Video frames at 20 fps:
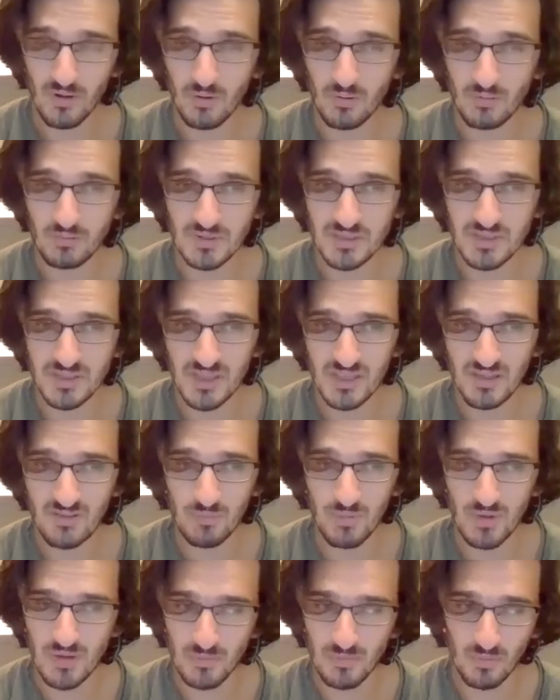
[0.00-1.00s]

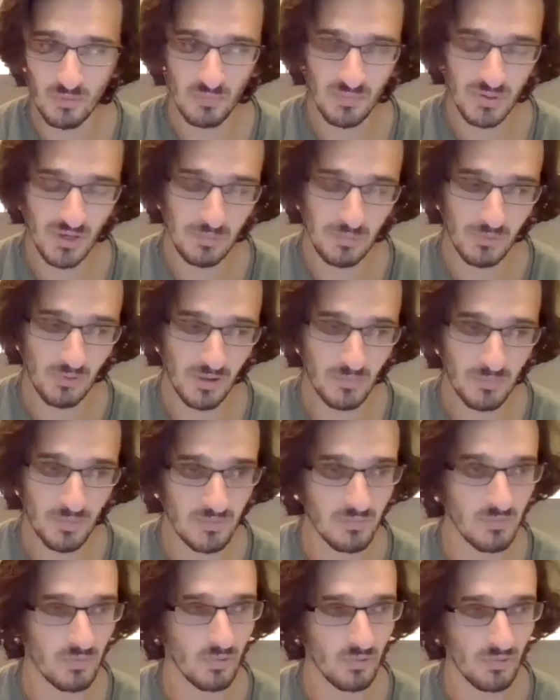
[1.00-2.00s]
deceive people, manipulate
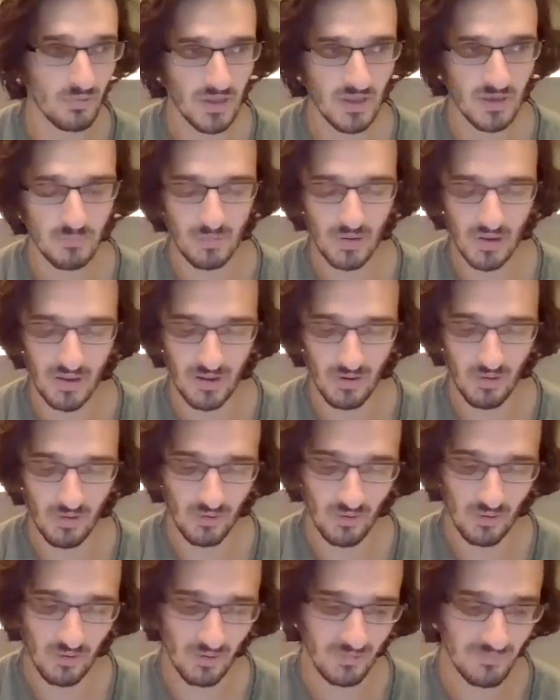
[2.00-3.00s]
people, gain
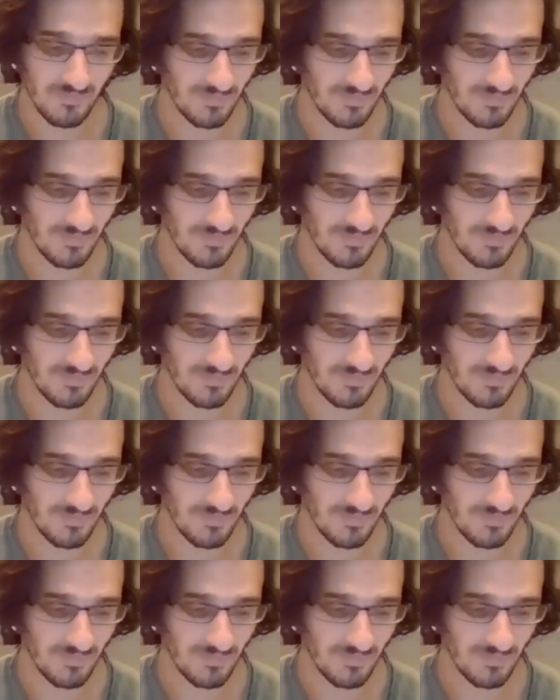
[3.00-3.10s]
power.